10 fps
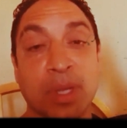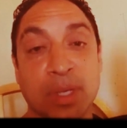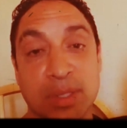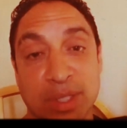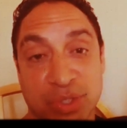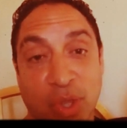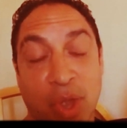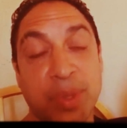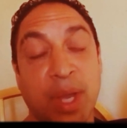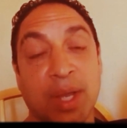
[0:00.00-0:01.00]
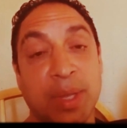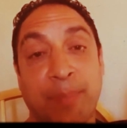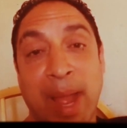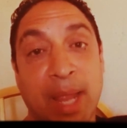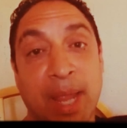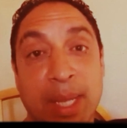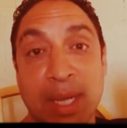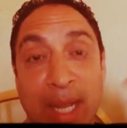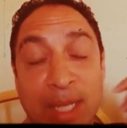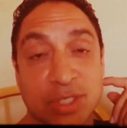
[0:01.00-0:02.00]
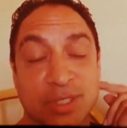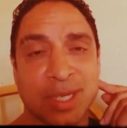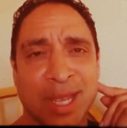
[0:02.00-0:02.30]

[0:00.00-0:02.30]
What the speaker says: the pioneers and legends.